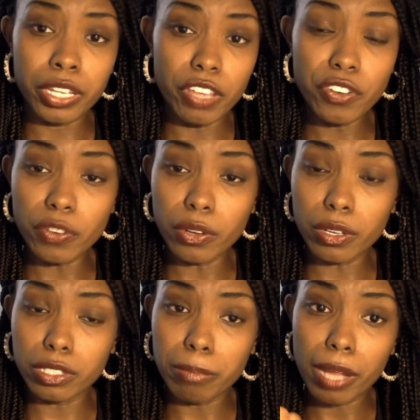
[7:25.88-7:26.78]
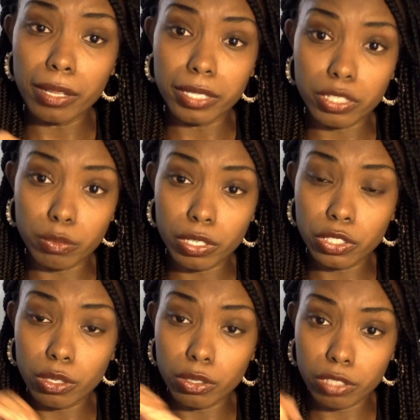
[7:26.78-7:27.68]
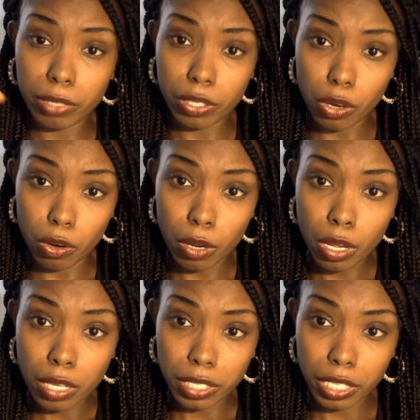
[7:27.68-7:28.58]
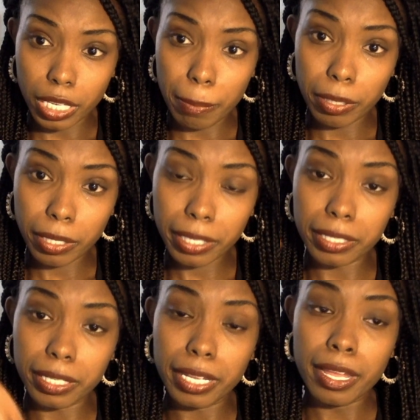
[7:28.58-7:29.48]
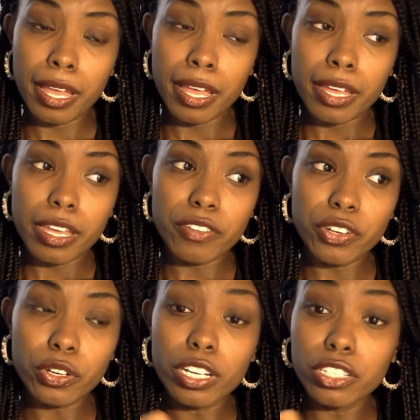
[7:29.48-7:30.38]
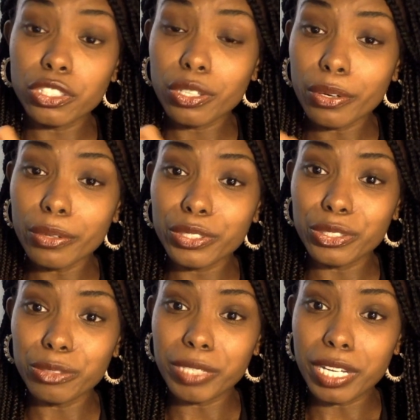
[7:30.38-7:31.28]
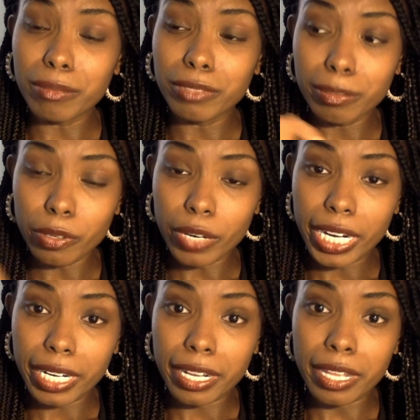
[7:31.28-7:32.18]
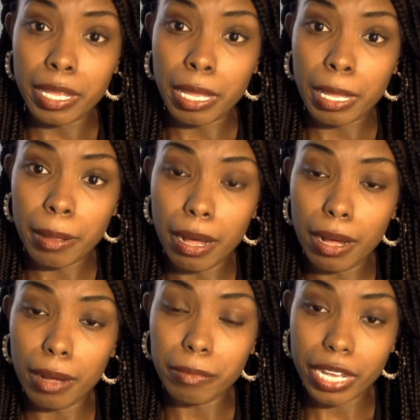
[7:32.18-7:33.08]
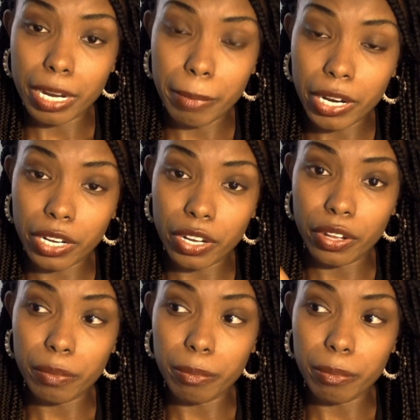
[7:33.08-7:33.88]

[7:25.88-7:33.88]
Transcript: if you're focused on politics, what is your ultimate goal to get politically? Is your goal to become liberated in America